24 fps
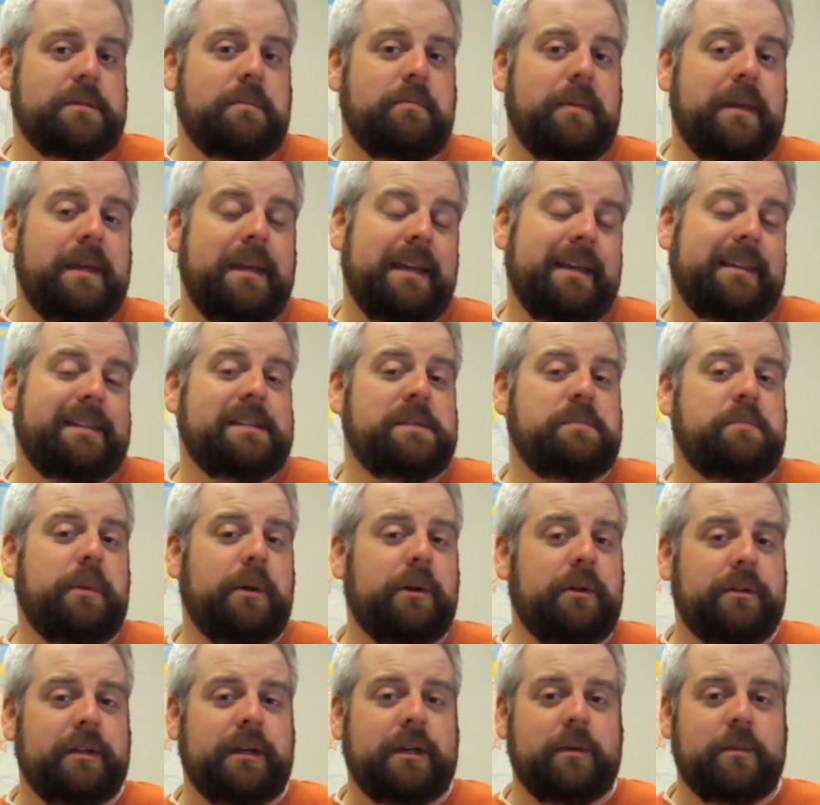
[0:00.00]
to be in this
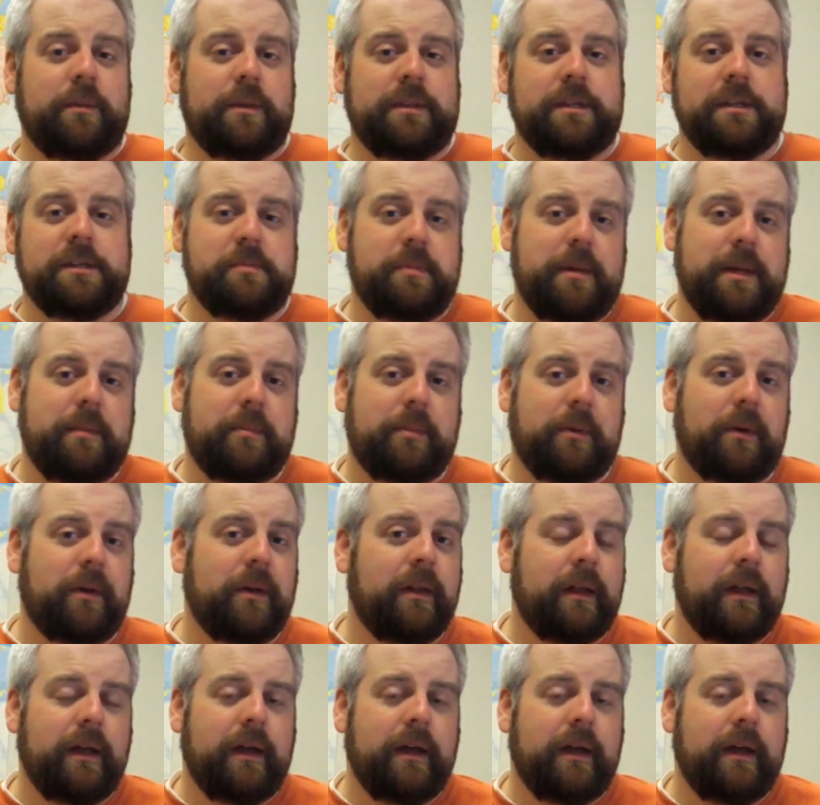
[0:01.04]
building and with these people.